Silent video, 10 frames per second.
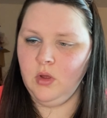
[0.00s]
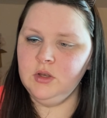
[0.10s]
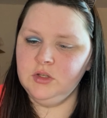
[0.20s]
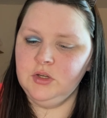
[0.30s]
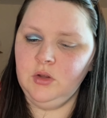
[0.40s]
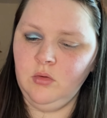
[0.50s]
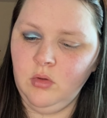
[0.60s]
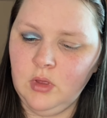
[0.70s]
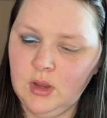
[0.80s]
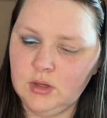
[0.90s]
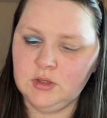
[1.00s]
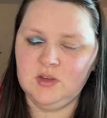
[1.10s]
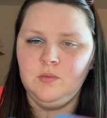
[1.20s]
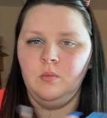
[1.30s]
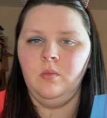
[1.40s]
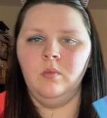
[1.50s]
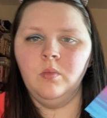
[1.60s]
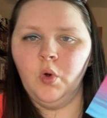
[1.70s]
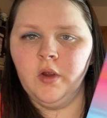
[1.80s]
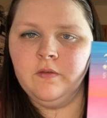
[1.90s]
into this
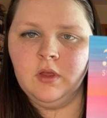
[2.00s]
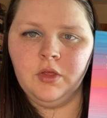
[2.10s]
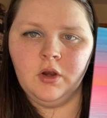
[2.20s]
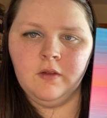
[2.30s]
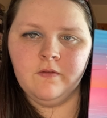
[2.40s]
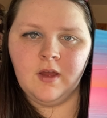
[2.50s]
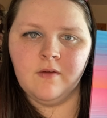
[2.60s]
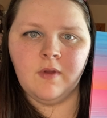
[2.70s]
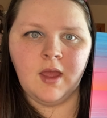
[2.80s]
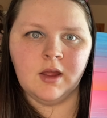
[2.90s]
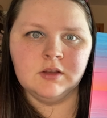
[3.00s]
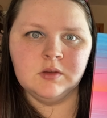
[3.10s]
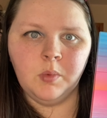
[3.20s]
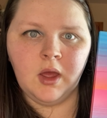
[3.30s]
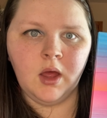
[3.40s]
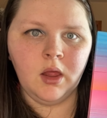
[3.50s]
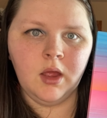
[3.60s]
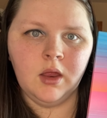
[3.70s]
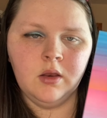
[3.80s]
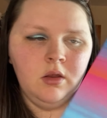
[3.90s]
Morphe 35S palette